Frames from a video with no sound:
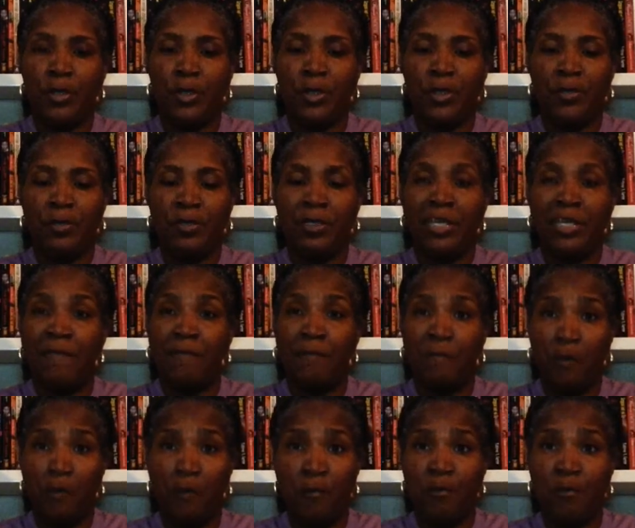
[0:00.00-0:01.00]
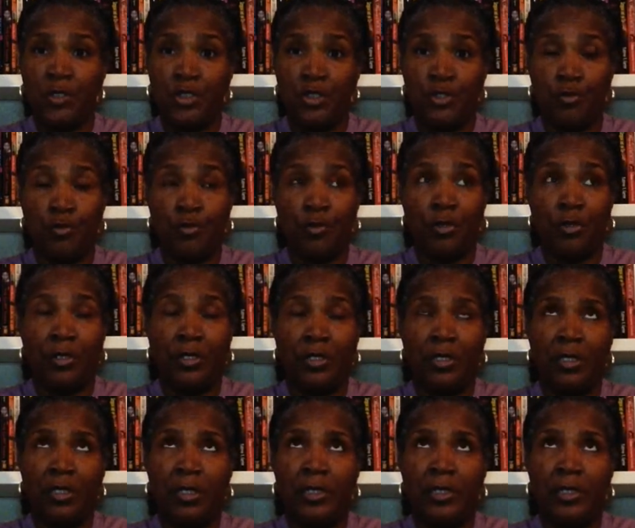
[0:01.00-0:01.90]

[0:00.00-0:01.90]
They're, they've both matured,